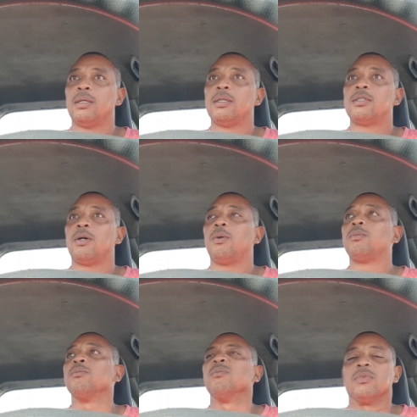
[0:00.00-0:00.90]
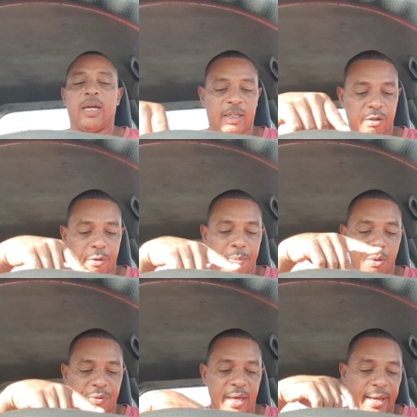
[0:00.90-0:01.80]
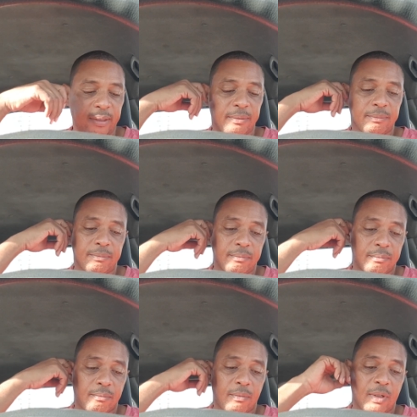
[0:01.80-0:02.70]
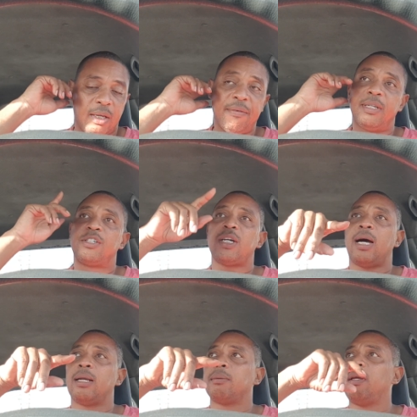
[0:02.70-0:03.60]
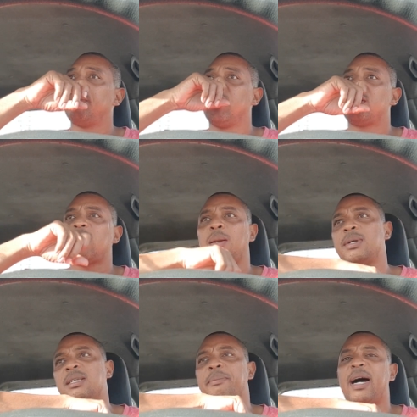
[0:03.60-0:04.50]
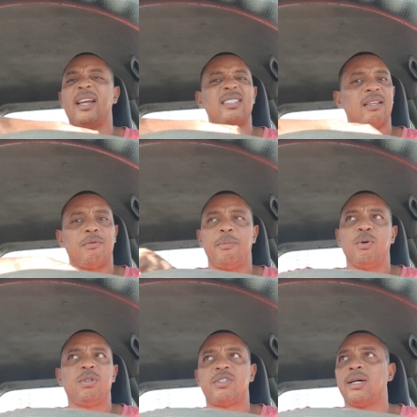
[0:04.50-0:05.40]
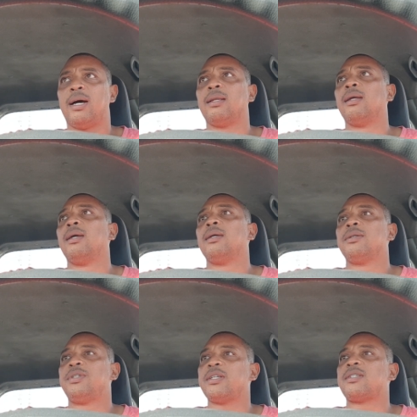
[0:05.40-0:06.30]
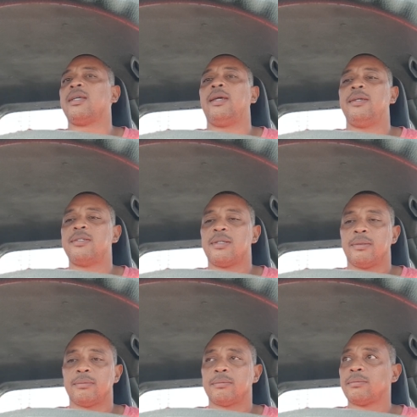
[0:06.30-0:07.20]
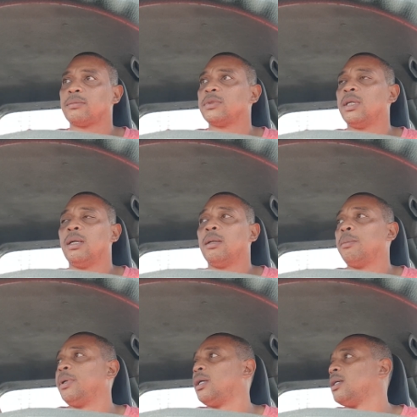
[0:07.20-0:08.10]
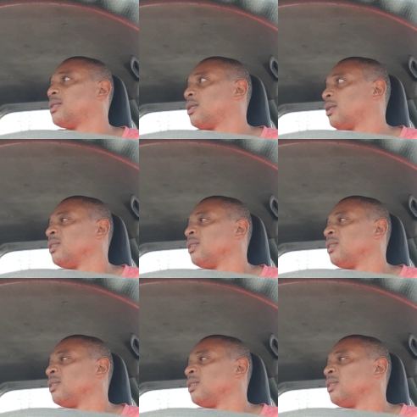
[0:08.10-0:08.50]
So, I had to rebuke that. Even the child, even though the child wasn't mine, I still rebuked the child just in case. Because